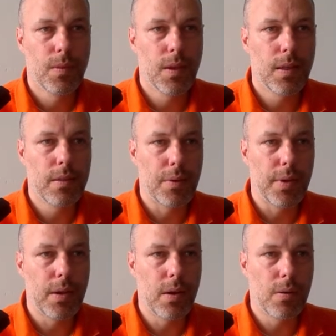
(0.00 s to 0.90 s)
And there we
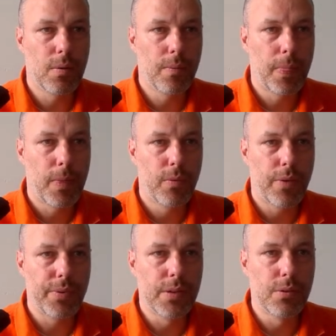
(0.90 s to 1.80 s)
go. We
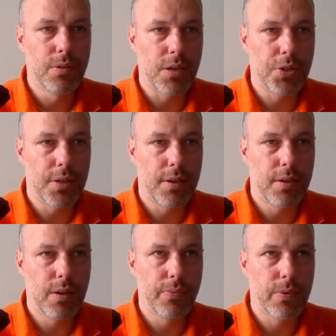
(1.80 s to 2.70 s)
have a new session
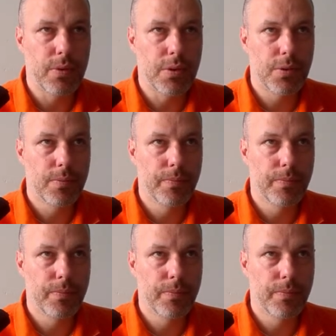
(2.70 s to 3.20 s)
ID, of course.